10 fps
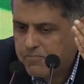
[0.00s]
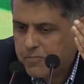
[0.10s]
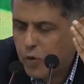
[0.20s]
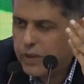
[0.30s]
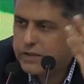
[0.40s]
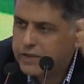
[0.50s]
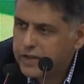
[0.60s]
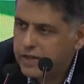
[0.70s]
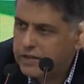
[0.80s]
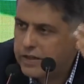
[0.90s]

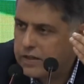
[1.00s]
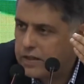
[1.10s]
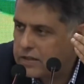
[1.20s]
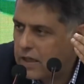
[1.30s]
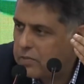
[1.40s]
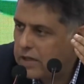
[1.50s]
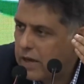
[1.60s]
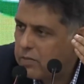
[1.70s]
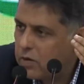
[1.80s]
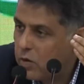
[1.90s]
coincidentally till some
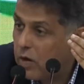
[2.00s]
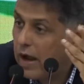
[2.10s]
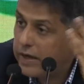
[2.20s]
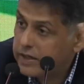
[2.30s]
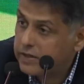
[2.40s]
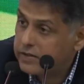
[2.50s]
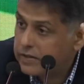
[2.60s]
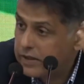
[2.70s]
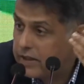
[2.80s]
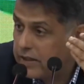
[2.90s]
time ago headed
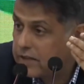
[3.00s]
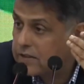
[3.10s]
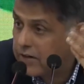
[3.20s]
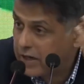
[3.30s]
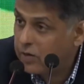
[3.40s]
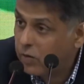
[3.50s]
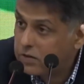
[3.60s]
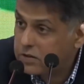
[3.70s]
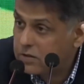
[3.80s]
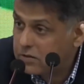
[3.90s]
India's cricket
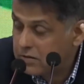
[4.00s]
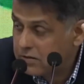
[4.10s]
also,